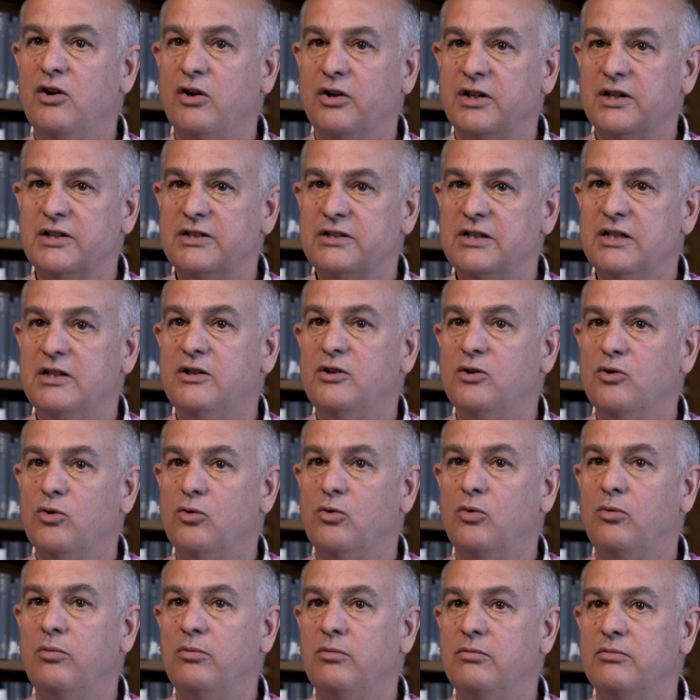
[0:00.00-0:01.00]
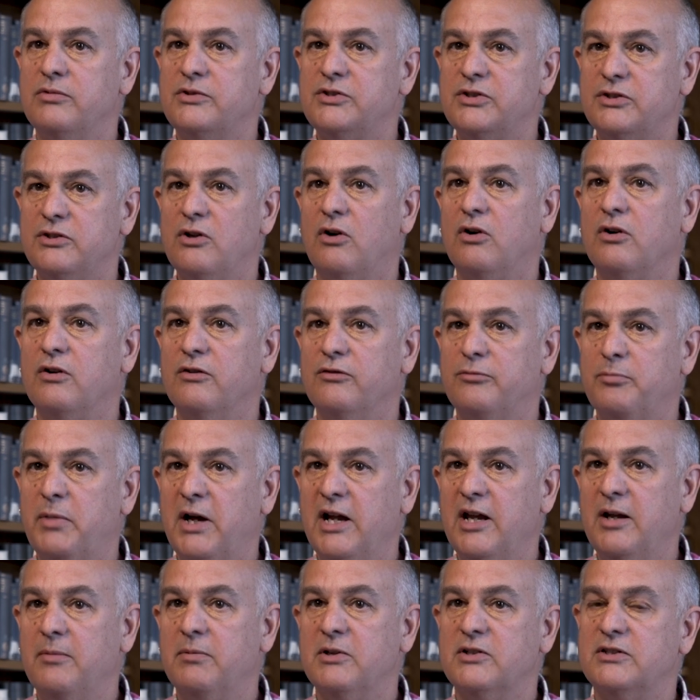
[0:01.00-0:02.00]
on a single stock of
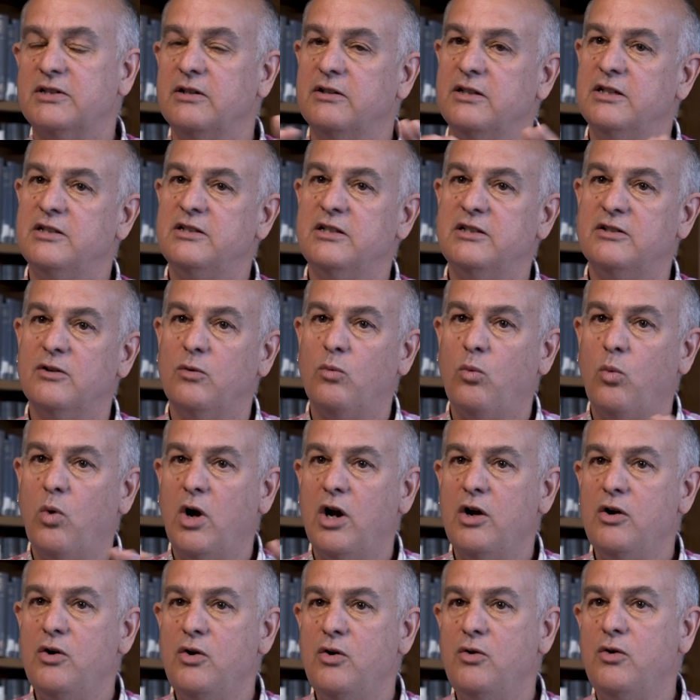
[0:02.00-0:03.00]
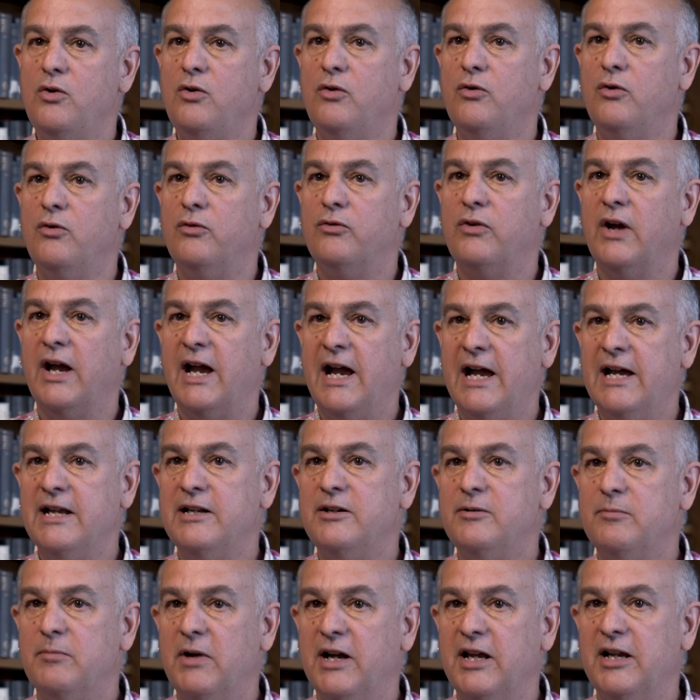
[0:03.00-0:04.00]
paper. So this is a wove
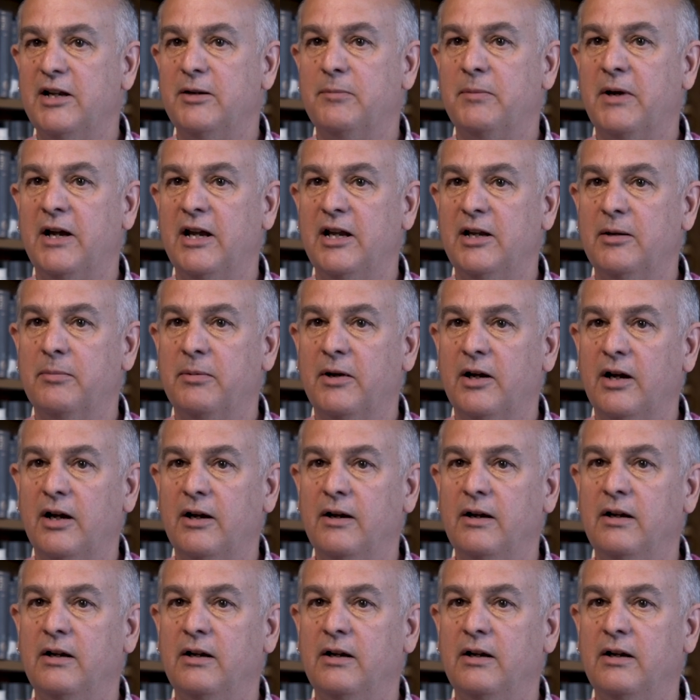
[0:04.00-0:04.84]
handmade paper,